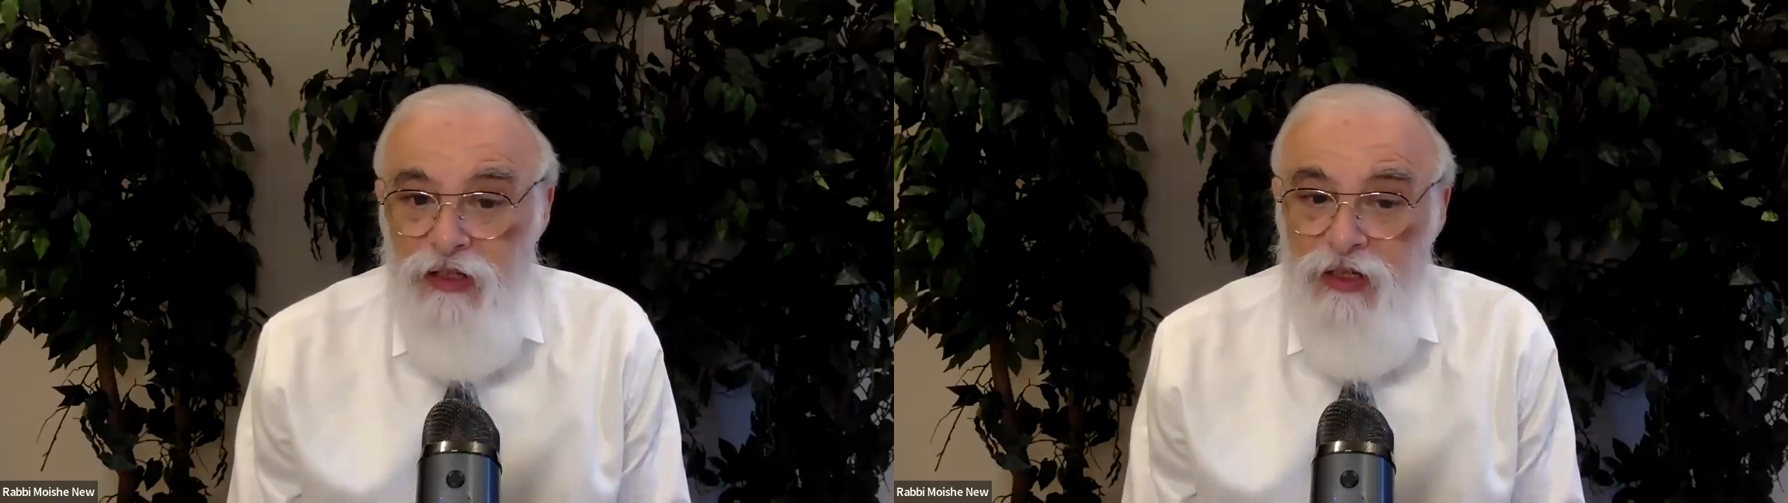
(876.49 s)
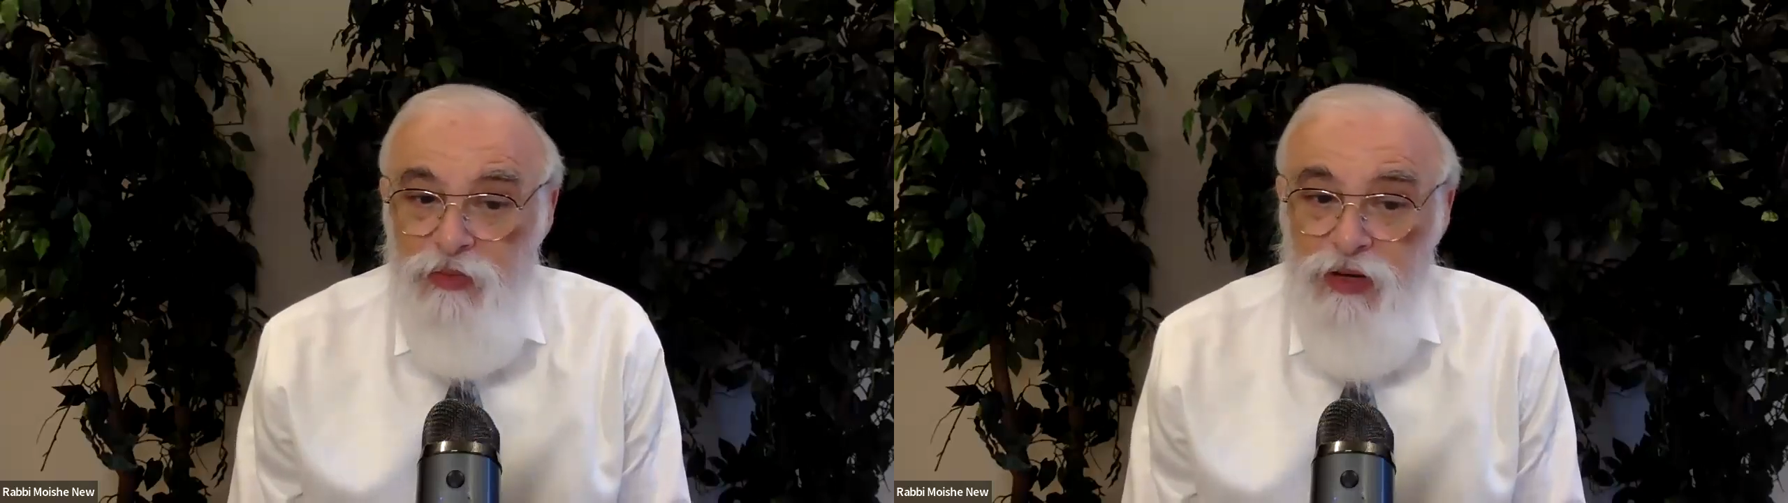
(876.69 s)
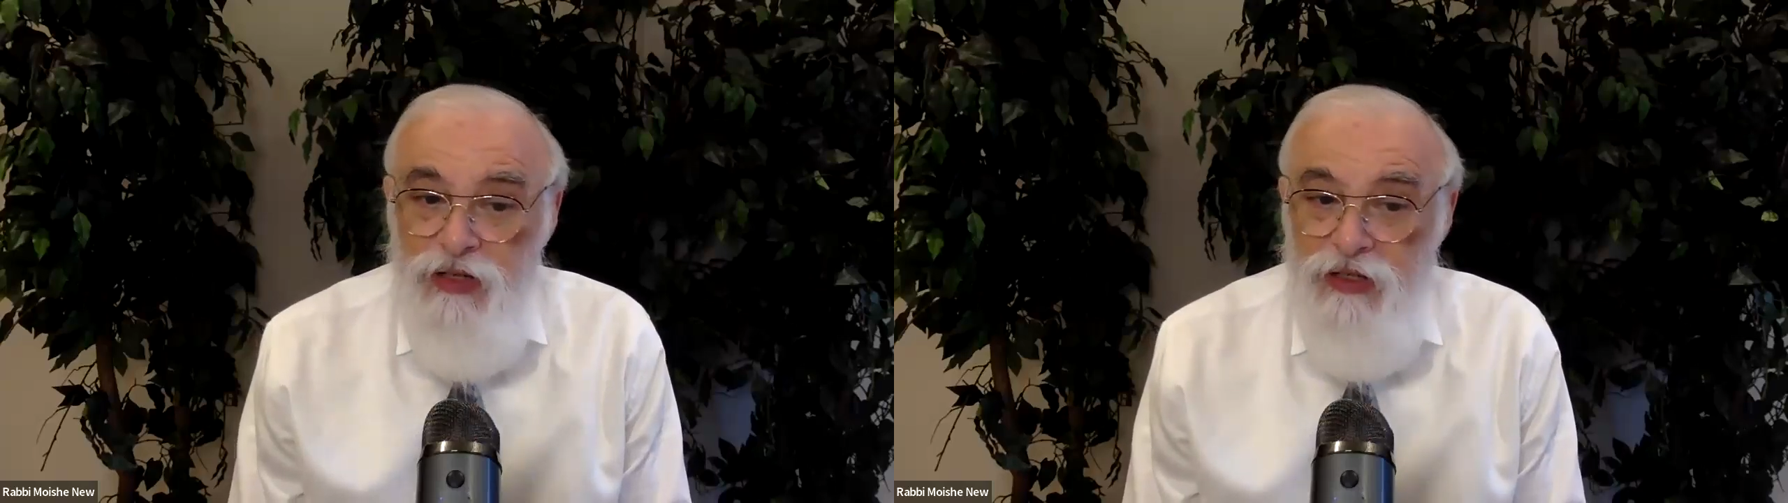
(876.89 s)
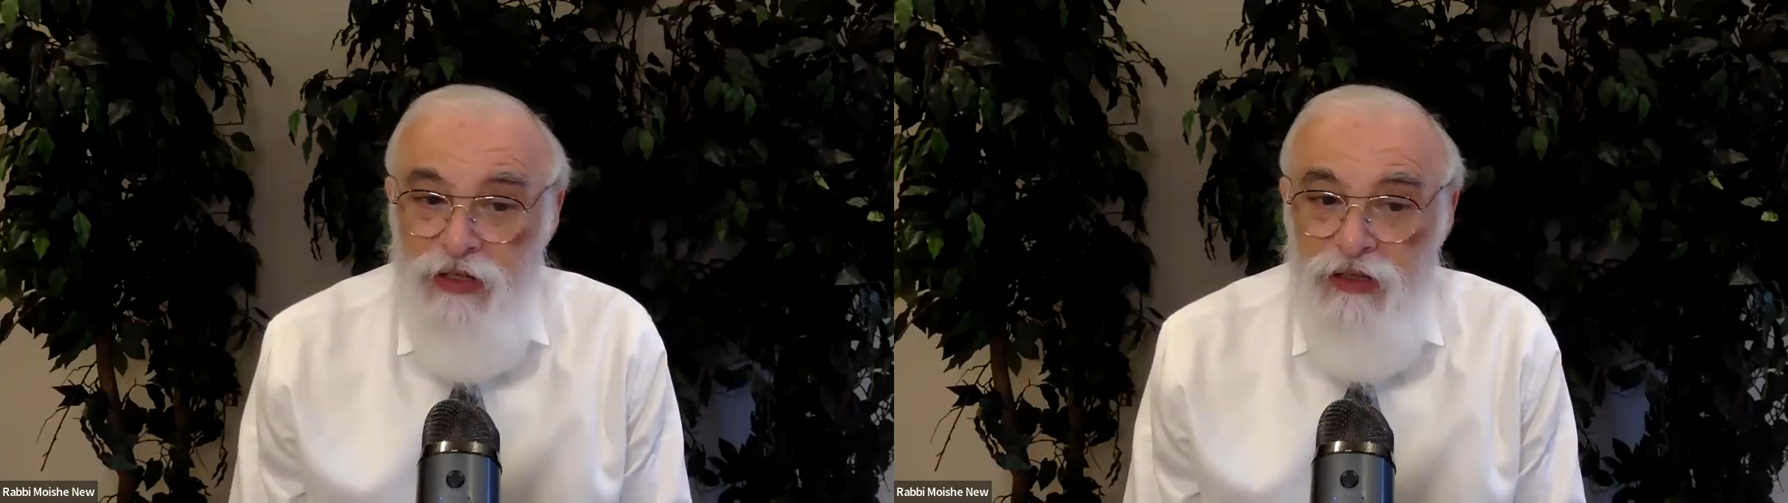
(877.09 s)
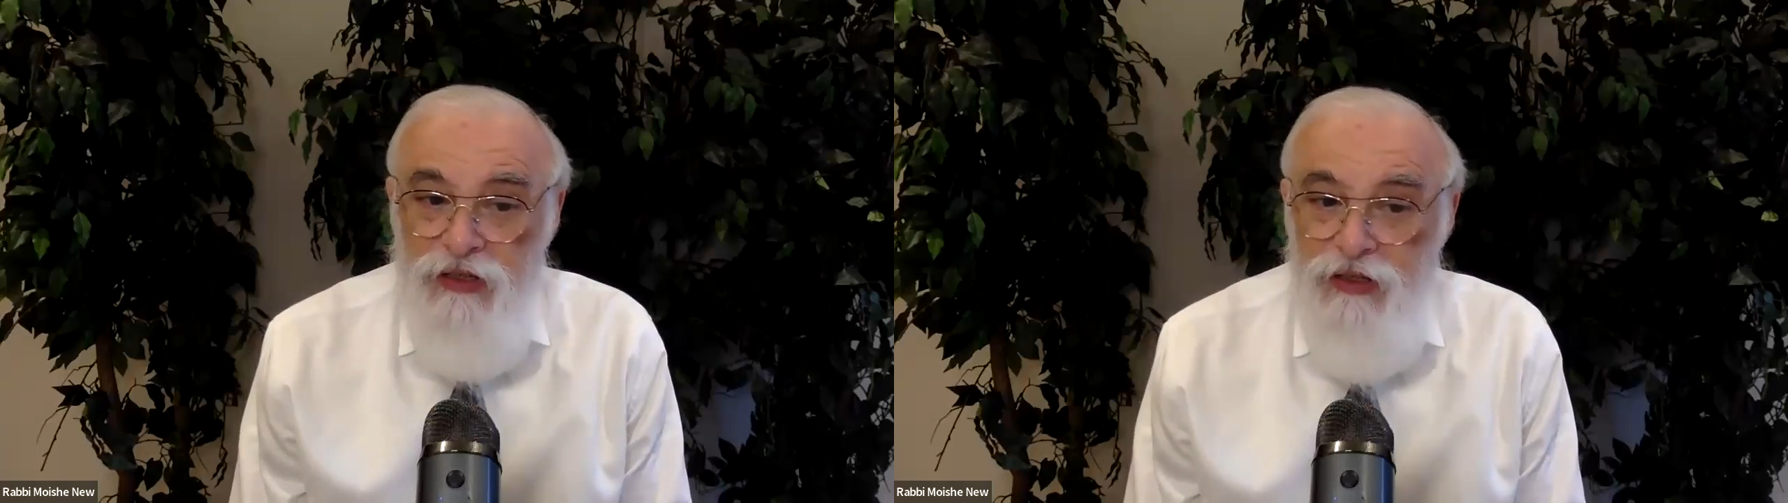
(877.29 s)
and expressed
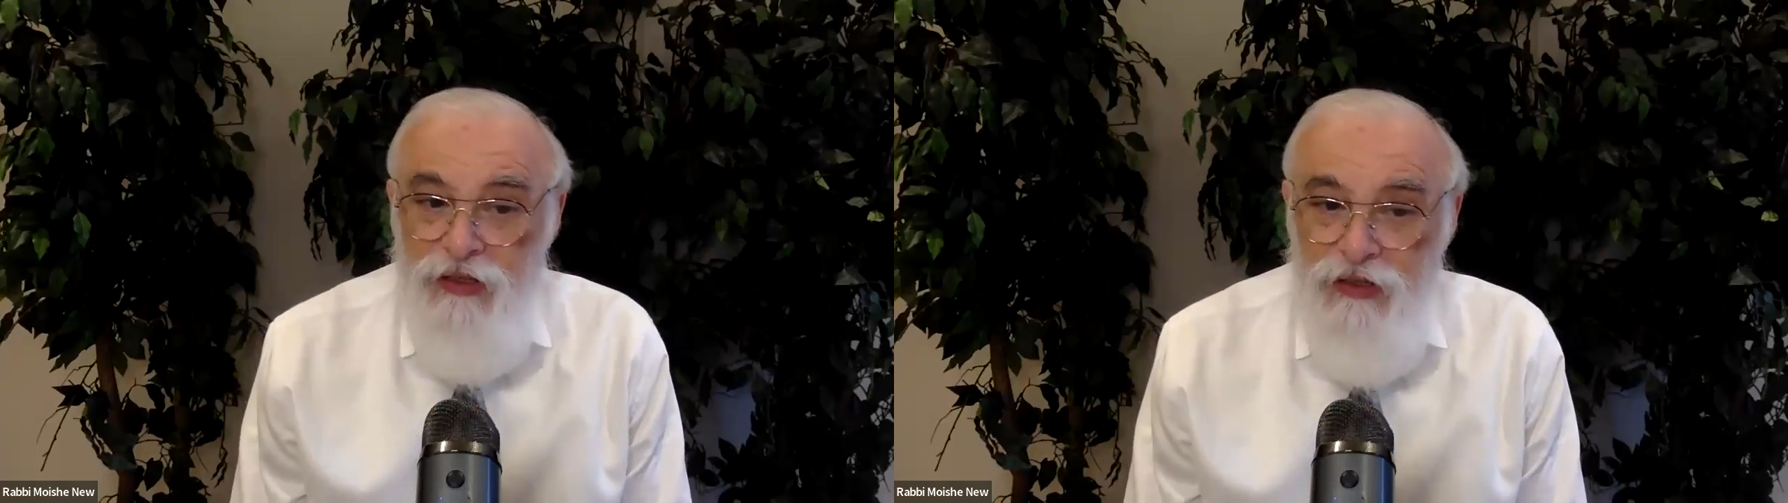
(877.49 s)
in